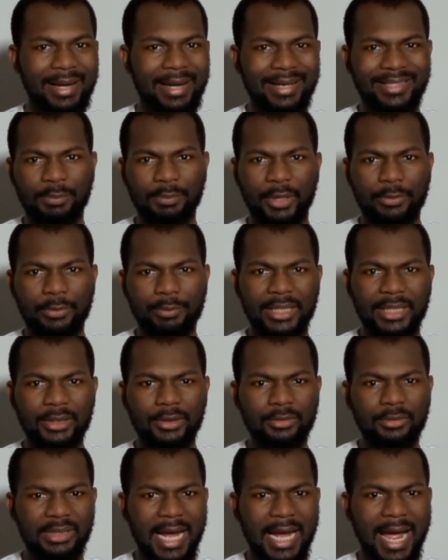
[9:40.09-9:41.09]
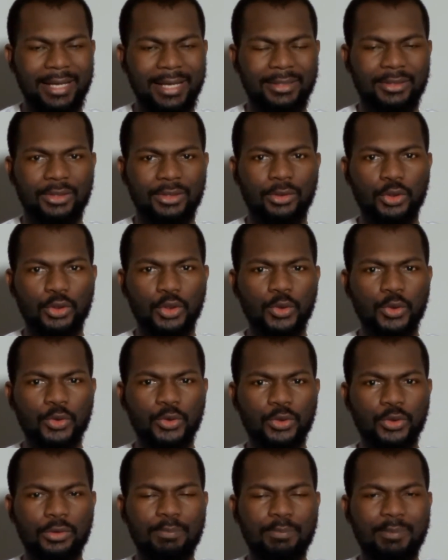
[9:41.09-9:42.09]
Experimental tasks
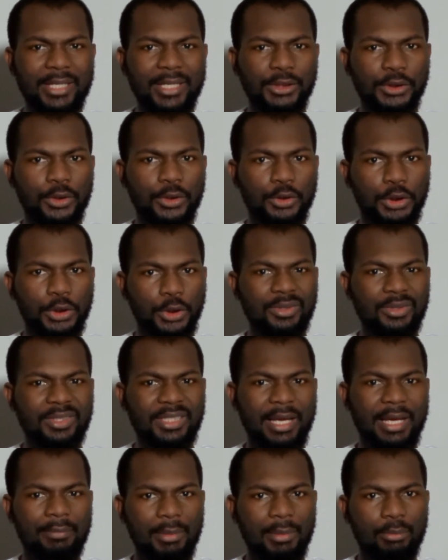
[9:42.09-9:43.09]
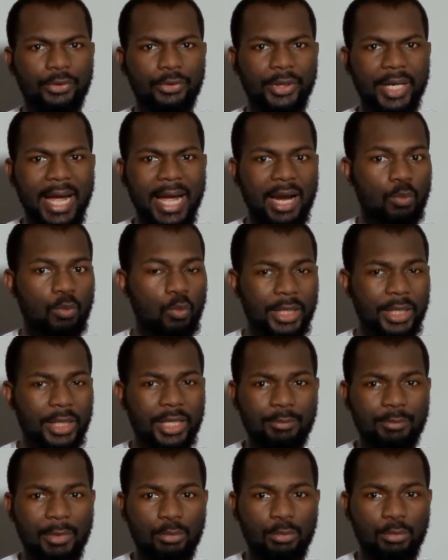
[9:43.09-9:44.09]
used to measure short term memory and
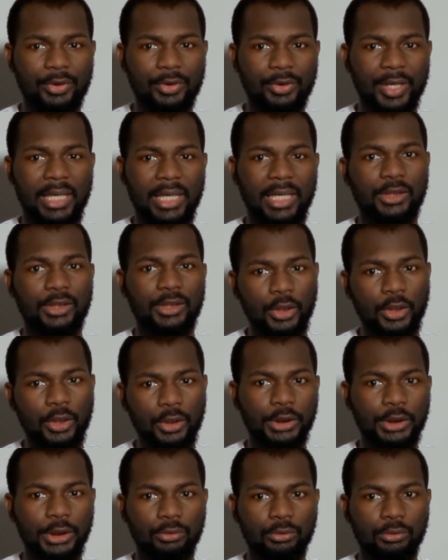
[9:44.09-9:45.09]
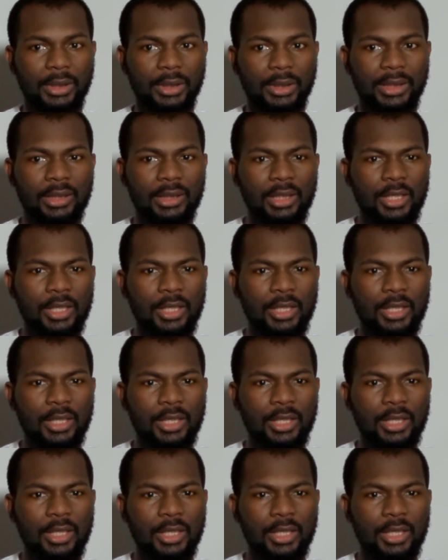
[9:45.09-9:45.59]
working memory in young children,